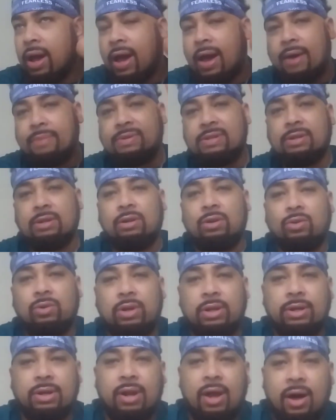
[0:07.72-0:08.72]

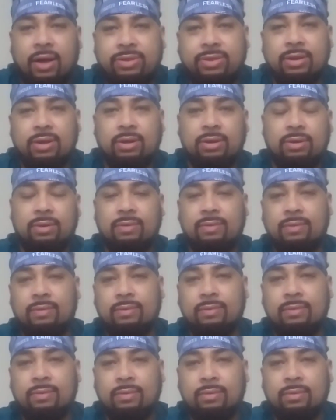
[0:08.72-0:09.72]
Absolutely nothing.
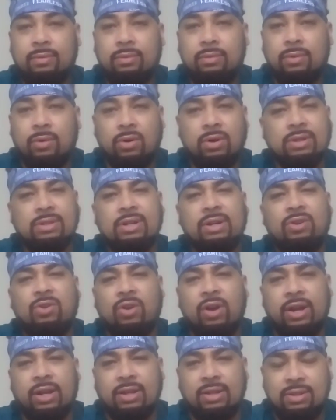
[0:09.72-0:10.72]
Or is it
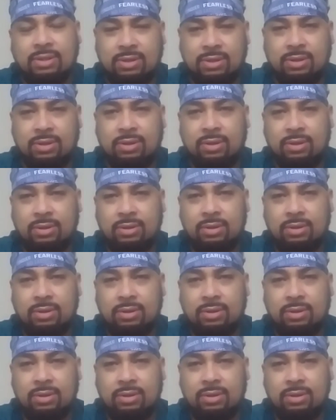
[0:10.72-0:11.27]
crickets?